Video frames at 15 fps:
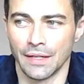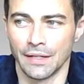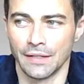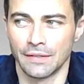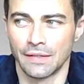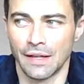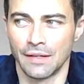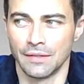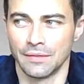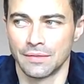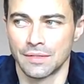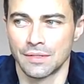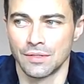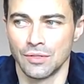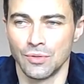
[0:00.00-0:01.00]

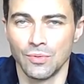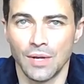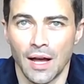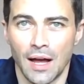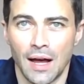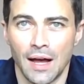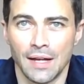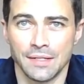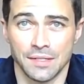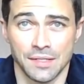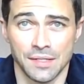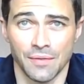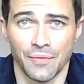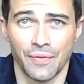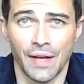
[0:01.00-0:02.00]
It's you guys, it's
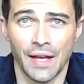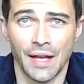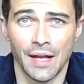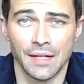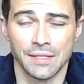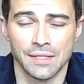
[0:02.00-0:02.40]
the fans,